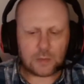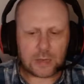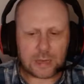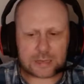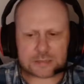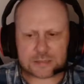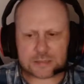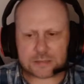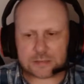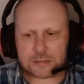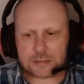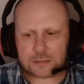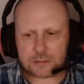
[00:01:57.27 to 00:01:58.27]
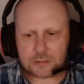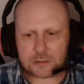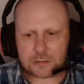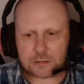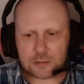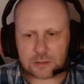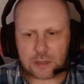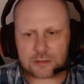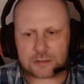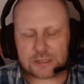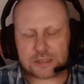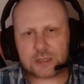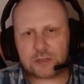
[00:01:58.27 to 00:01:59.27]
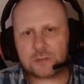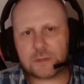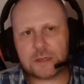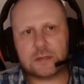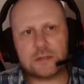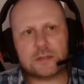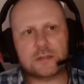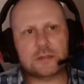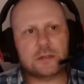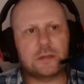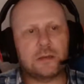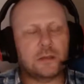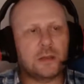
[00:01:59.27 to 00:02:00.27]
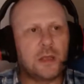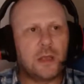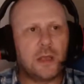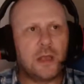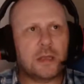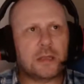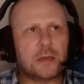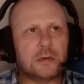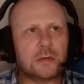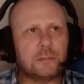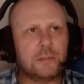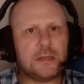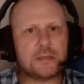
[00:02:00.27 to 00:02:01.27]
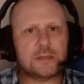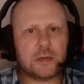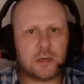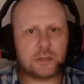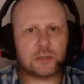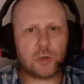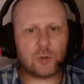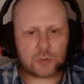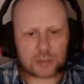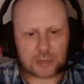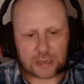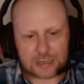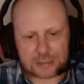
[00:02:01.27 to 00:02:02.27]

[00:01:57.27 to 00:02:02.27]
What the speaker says: and and that's good because that it kind of means that I don't get